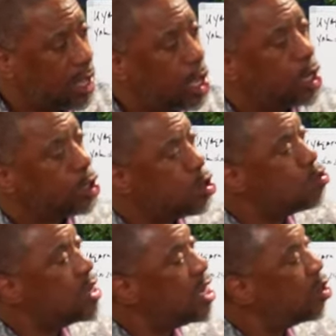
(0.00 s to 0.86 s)
You
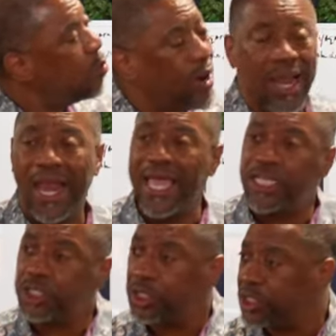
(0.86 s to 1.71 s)
need a
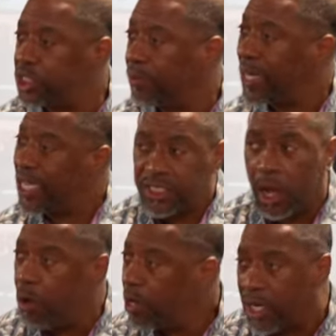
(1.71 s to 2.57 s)
relationship. That's the
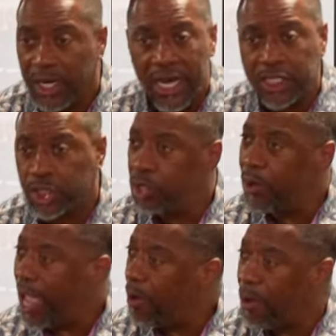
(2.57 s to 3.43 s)
only connection you
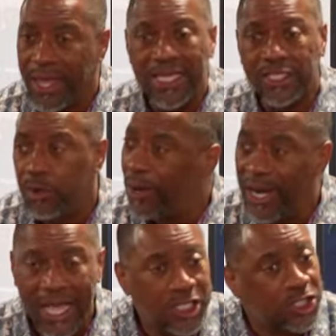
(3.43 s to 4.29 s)
have Is the
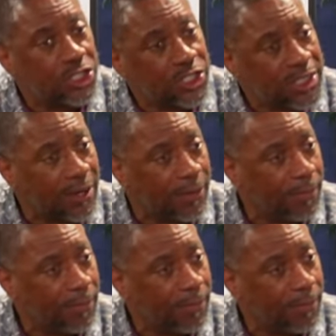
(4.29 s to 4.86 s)
relationship.